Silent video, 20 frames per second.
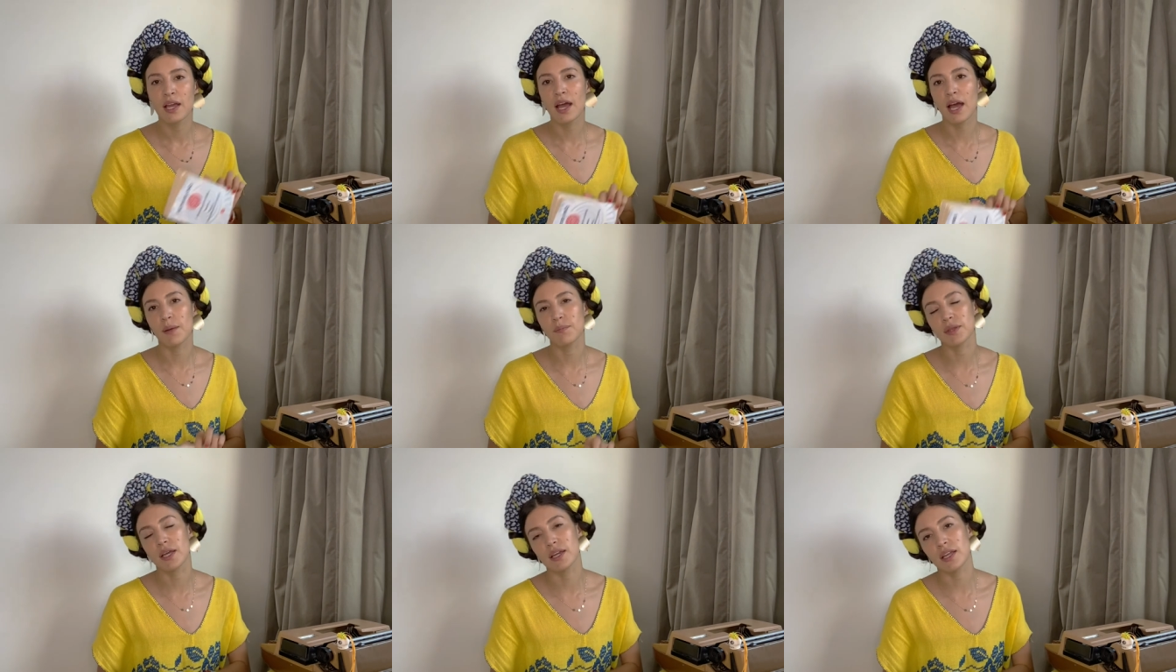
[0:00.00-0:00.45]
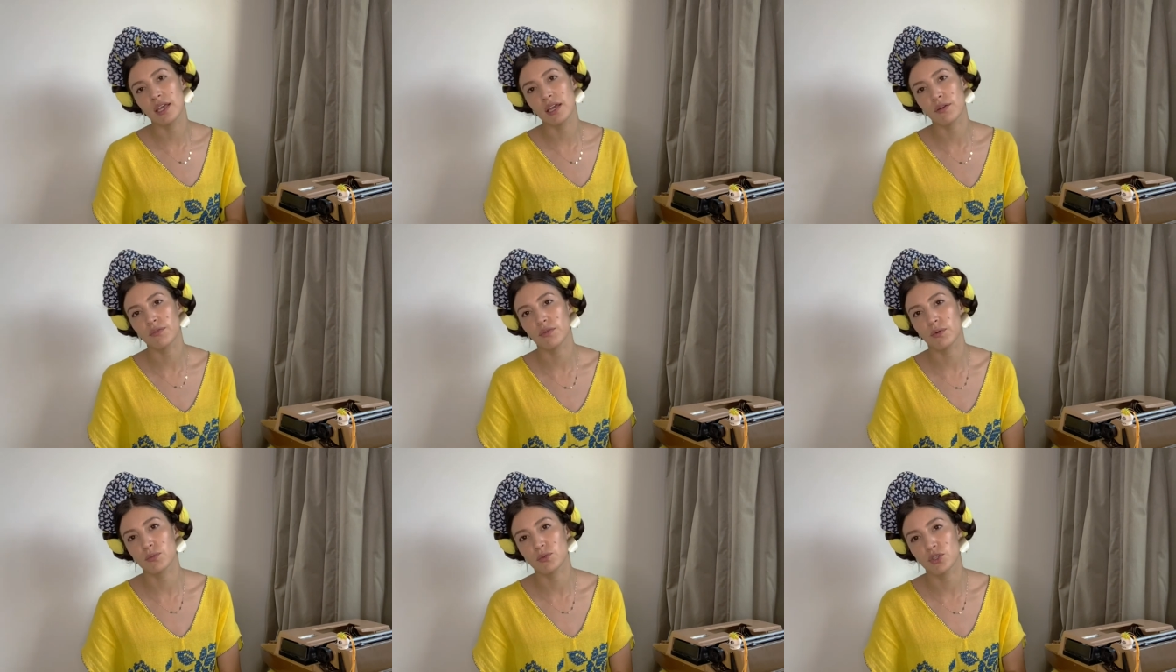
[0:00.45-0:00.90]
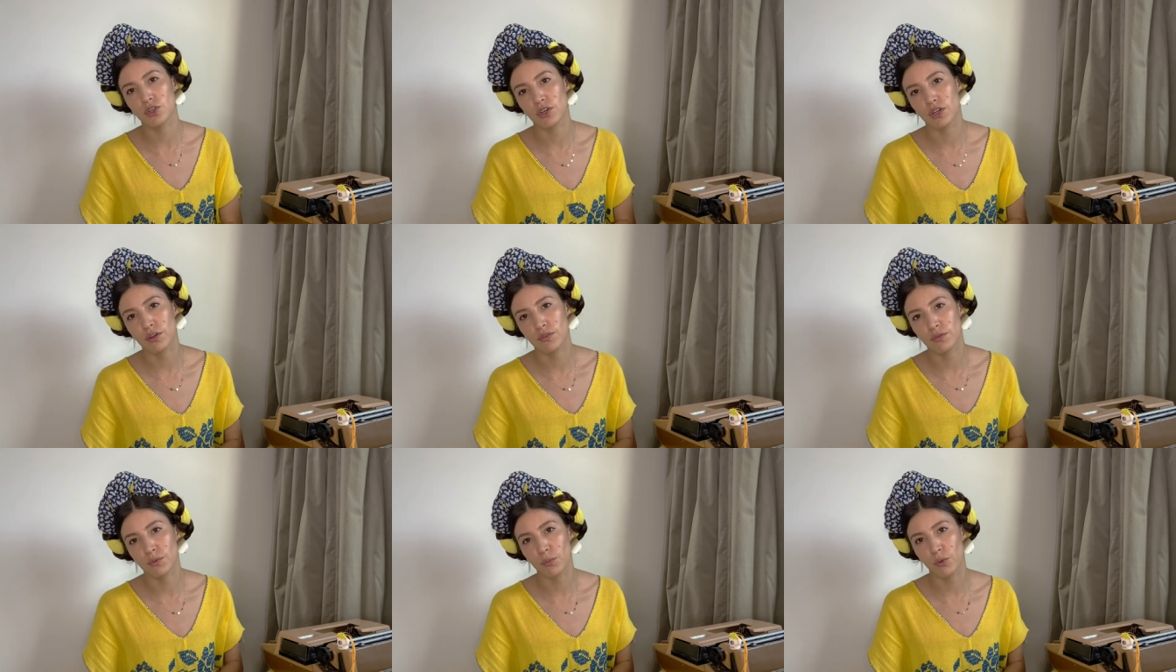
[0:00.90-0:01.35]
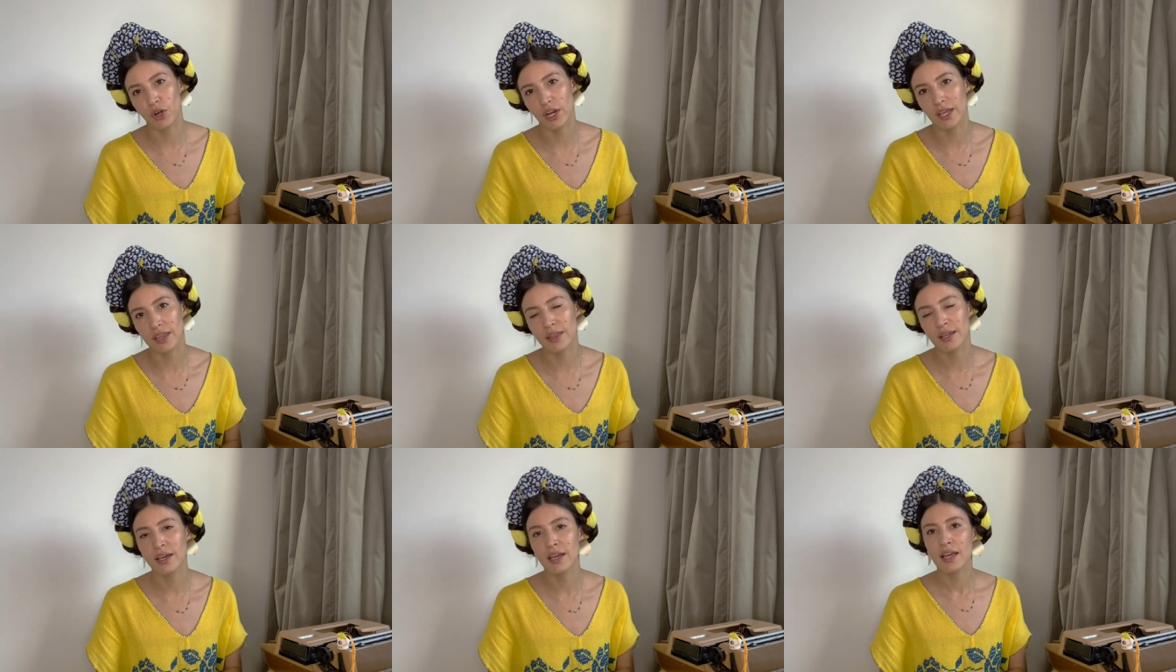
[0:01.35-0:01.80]
I'm Danielle from Journey of a
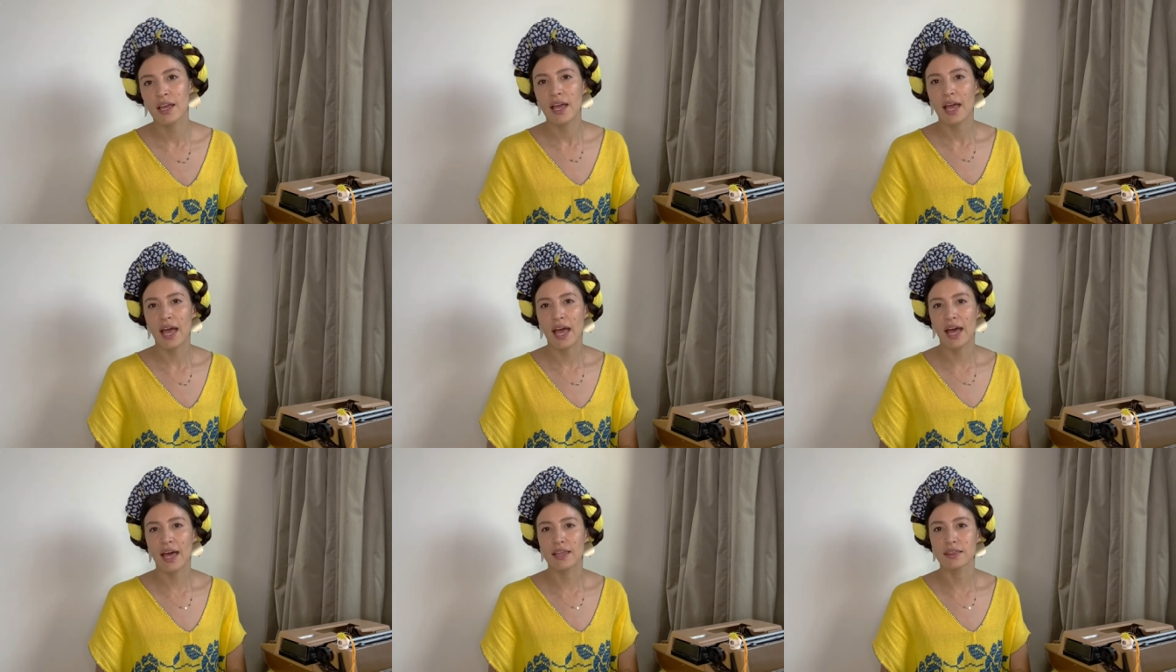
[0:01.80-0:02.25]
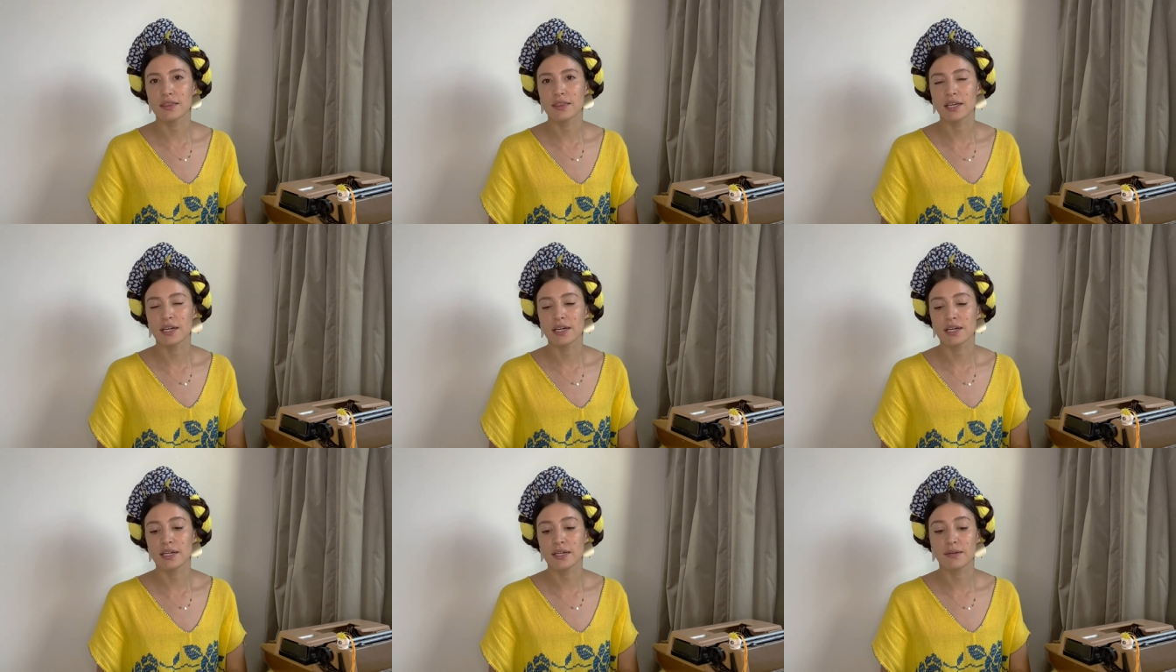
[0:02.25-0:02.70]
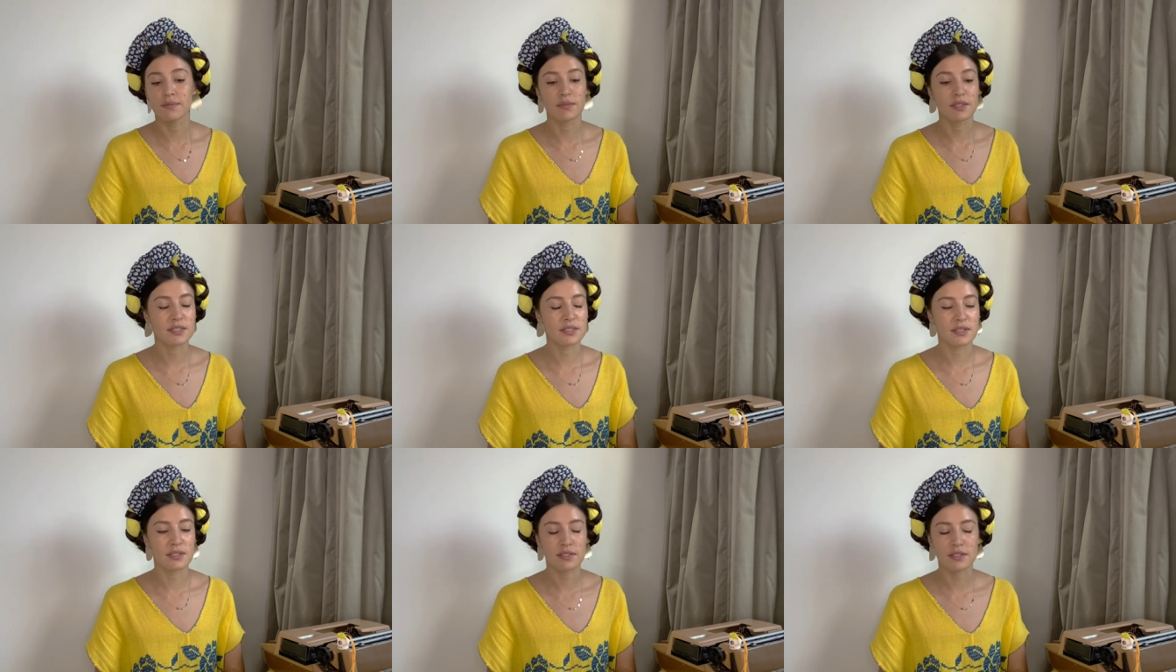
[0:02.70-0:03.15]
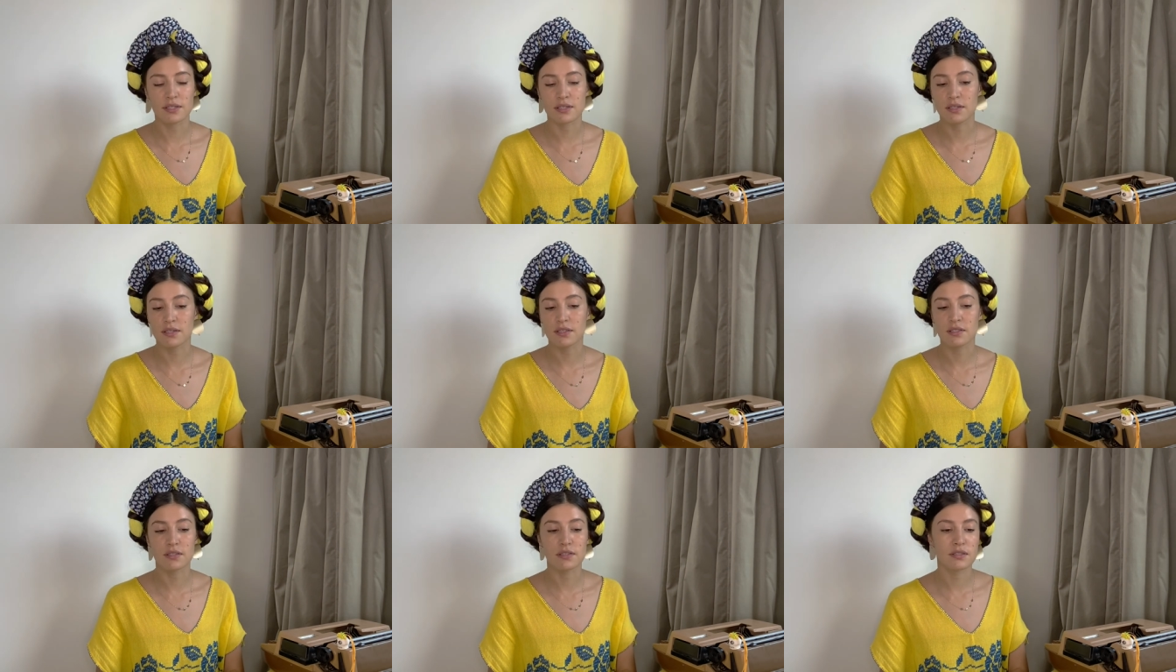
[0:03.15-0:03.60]
Braid, and uh, this is
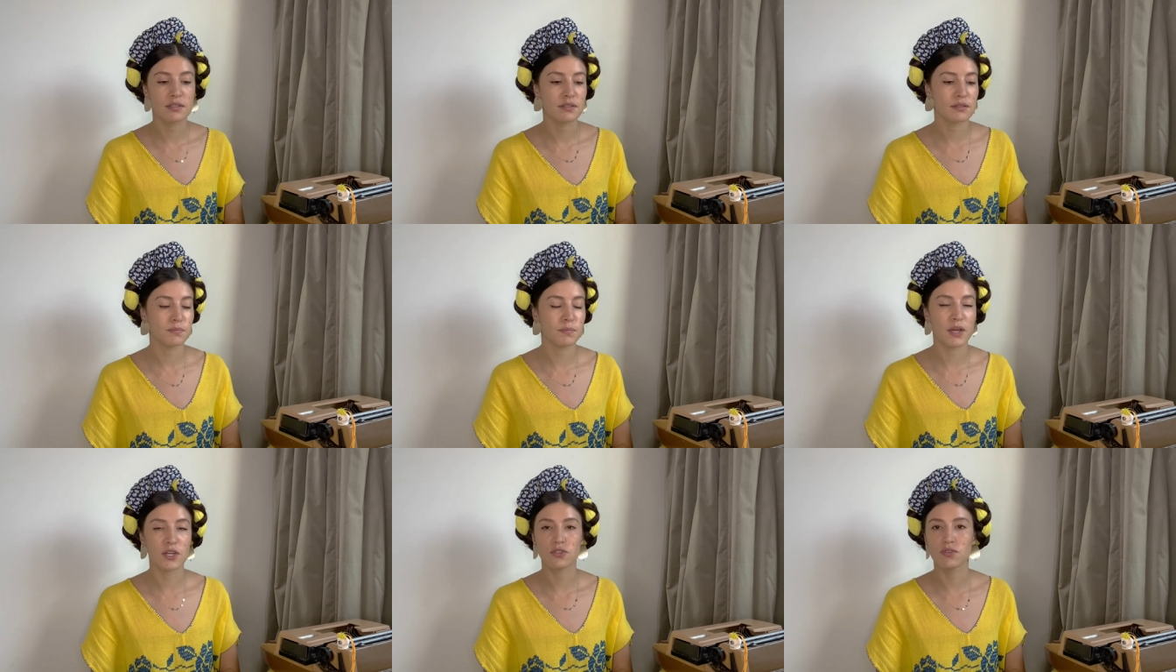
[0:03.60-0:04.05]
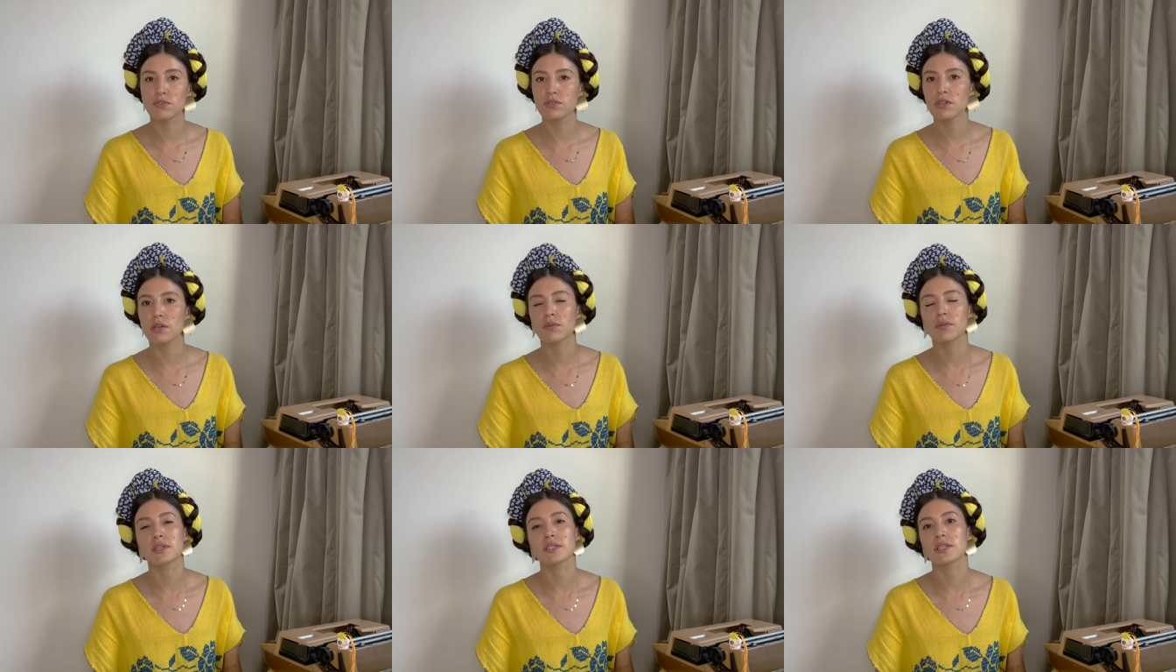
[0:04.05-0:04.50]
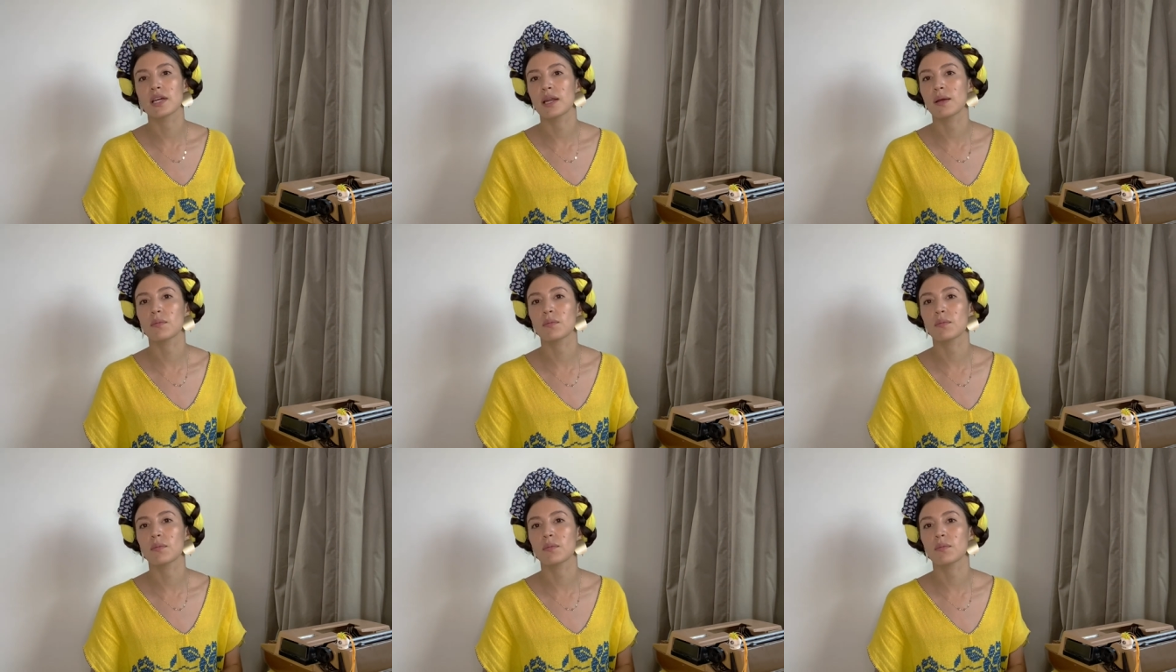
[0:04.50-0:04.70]
a special series that